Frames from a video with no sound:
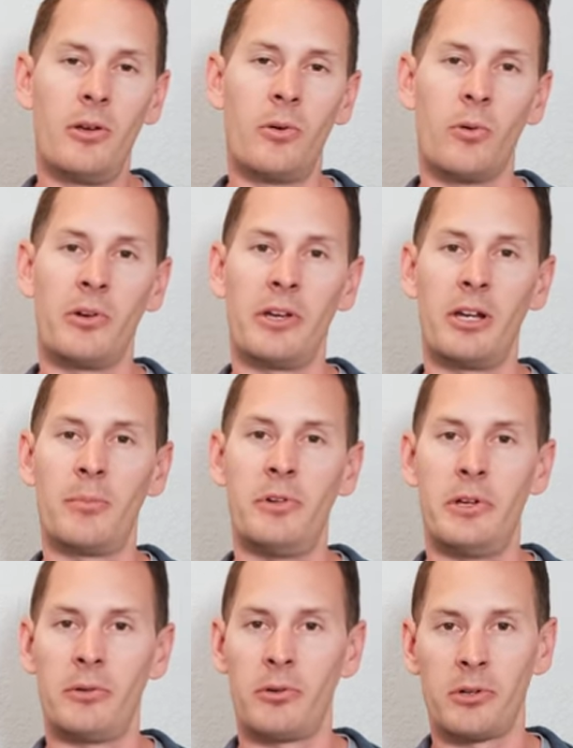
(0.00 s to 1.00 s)
or get a
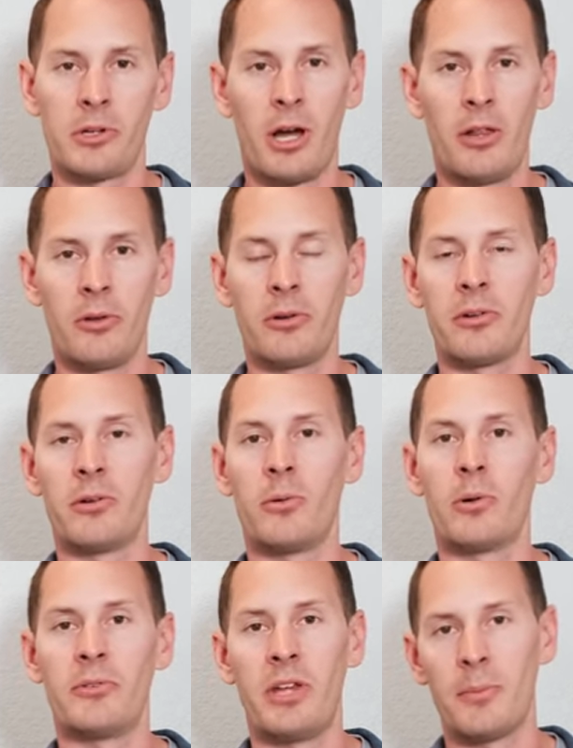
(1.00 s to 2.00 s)
particular color
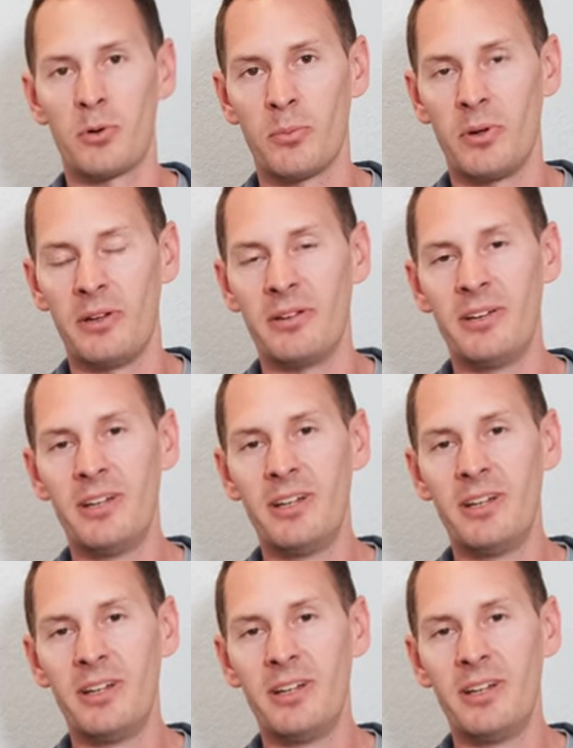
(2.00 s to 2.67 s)
or temperament.